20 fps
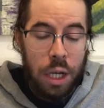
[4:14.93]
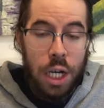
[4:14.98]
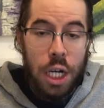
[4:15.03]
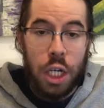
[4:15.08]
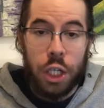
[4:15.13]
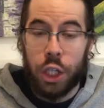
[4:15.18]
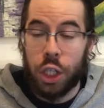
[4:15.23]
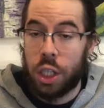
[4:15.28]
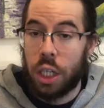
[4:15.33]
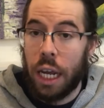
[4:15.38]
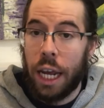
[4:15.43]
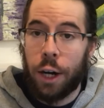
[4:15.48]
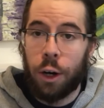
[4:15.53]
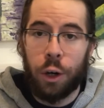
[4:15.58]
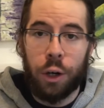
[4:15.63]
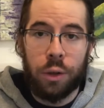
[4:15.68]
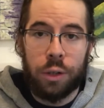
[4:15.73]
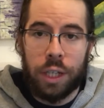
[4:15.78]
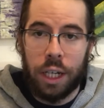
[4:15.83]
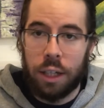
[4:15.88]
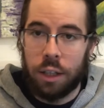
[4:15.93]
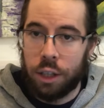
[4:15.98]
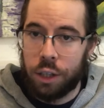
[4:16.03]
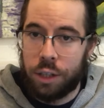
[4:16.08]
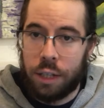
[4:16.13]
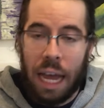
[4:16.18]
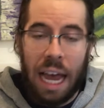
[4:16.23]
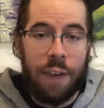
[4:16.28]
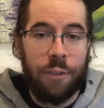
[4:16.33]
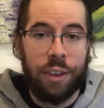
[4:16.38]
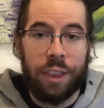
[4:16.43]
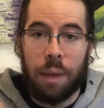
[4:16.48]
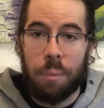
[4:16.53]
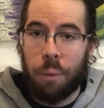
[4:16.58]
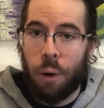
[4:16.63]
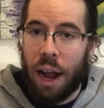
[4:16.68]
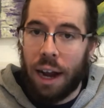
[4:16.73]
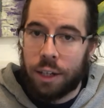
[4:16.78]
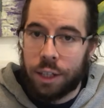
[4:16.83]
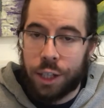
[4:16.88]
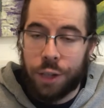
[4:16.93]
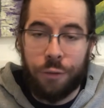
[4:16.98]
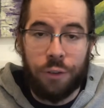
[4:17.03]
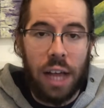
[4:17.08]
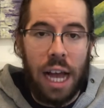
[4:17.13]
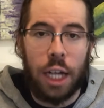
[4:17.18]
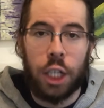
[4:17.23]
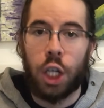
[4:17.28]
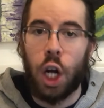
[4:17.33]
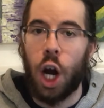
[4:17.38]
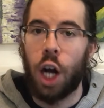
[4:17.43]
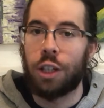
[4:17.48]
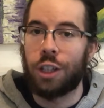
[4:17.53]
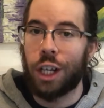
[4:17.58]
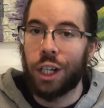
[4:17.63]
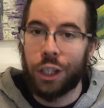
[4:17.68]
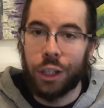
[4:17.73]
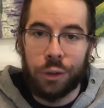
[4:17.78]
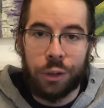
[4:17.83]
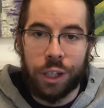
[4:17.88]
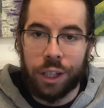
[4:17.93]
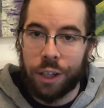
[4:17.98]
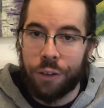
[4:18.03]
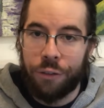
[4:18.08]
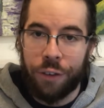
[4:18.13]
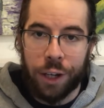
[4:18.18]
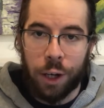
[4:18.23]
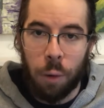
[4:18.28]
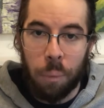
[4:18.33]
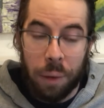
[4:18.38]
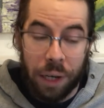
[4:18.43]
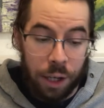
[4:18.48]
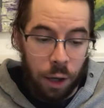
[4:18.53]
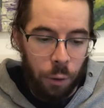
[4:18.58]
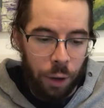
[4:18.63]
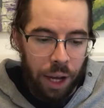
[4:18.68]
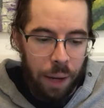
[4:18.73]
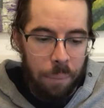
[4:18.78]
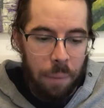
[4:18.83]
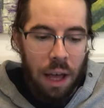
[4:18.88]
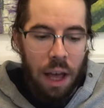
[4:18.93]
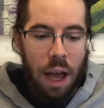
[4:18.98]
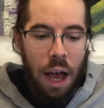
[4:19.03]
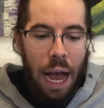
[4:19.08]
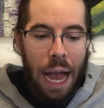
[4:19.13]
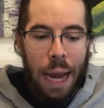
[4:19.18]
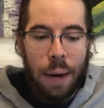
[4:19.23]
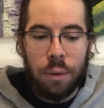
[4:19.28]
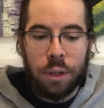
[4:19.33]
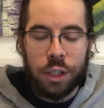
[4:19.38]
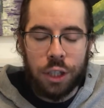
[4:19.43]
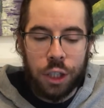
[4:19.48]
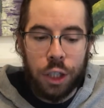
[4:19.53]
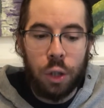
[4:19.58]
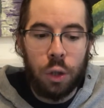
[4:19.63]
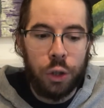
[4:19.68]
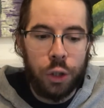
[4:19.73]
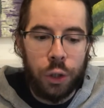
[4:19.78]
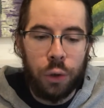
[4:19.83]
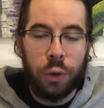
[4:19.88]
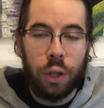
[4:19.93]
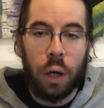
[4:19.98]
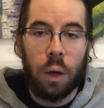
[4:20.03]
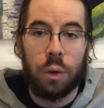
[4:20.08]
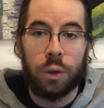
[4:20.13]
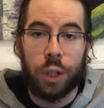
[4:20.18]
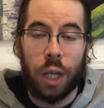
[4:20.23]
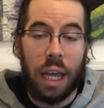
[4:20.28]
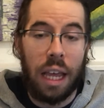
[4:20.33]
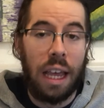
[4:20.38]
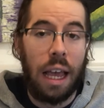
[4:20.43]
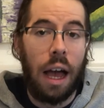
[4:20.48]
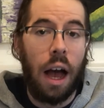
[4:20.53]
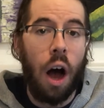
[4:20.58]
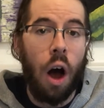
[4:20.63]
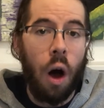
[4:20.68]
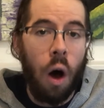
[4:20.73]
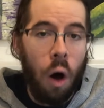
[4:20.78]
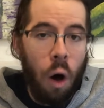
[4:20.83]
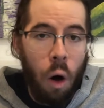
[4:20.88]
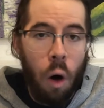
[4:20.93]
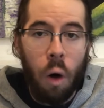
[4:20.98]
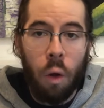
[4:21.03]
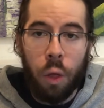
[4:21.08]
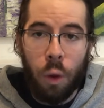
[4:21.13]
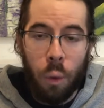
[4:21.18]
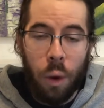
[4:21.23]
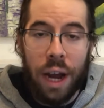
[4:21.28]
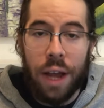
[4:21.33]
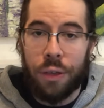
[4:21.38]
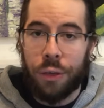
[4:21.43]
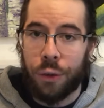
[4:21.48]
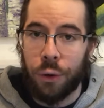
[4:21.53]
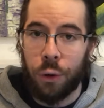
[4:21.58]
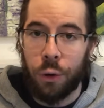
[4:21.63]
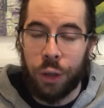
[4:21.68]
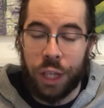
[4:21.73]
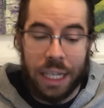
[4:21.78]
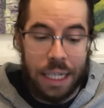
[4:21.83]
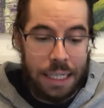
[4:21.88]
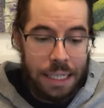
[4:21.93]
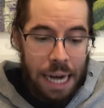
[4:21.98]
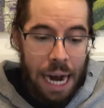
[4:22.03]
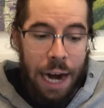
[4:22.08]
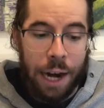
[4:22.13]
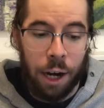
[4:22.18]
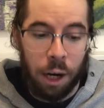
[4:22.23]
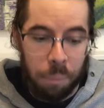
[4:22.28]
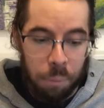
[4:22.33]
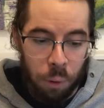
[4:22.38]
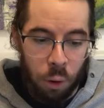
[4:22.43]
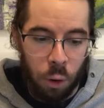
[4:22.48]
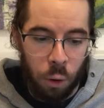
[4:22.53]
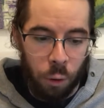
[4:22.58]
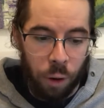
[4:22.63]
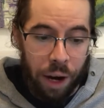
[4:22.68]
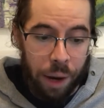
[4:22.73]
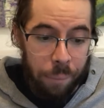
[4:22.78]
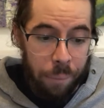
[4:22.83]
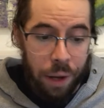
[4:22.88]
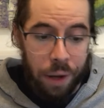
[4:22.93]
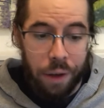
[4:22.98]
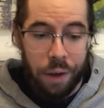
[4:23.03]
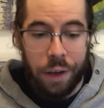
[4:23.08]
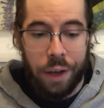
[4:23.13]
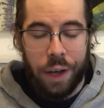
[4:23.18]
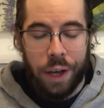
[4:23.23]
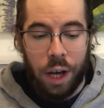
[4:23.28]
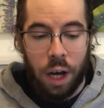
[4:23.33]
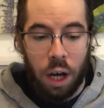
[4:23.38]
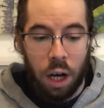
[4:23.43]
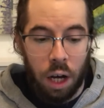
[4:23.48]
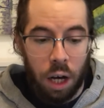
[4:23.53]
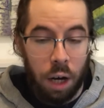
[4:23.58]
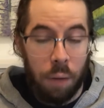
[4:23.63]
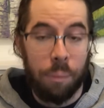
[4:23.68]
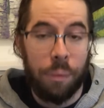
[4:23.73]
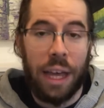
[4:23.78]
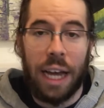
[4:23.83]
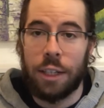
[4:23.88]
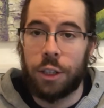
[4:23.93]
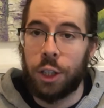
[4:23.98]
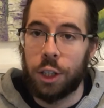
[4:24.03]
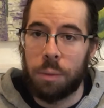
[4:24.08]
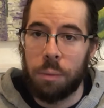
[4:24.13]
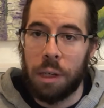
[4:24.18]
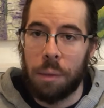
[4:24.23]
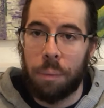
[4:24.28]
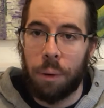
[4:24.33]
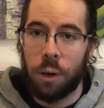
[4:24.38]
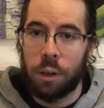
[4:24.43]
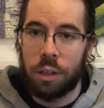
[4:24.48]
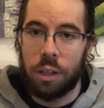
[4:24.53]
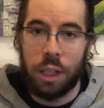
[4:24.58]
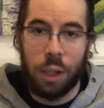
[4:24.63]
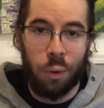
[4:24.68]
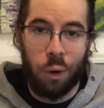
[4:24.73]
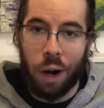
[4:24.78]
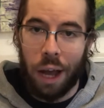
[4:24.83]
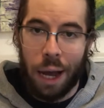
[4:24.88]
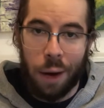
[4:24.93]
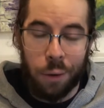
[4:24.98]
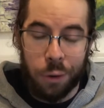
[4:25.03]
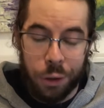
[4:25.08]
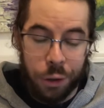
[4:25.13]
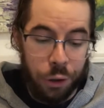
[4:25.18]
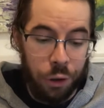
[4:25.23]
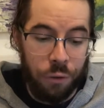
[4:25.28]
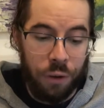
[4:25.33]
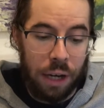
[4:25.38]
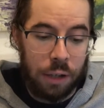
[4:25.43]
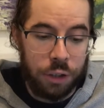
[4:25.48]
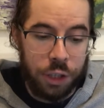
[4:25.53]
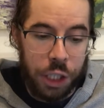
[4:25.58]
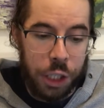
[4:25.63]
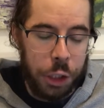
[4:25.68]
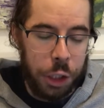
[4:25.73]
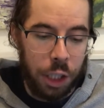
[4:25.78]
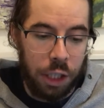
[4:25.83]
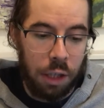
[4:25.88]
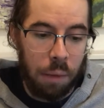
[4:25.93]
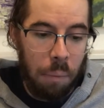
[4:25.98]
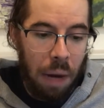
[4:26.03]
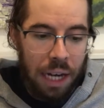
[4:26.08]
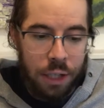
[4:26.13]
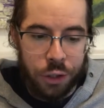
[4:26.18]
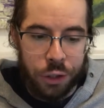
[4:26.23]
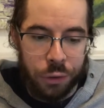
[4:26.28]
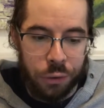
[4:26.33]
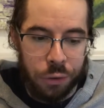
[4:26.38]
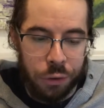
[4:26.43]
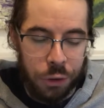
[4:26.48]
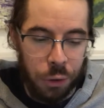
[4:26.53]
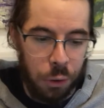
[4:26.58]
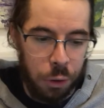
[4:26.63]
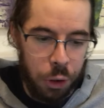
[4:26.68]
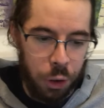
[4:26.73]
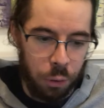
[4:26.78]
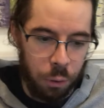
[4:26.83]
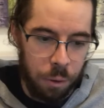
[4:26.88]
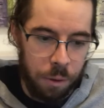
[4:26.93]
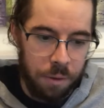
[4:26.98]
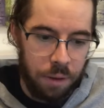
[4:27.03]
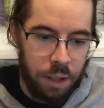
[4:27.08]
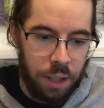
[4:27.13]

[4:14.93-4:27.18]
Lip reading: just having them practice the flashcards and using the Fingo Bingo game. I would still do those all the way through the entire program. That's just me personally, what I would do if I was teaching my students or children.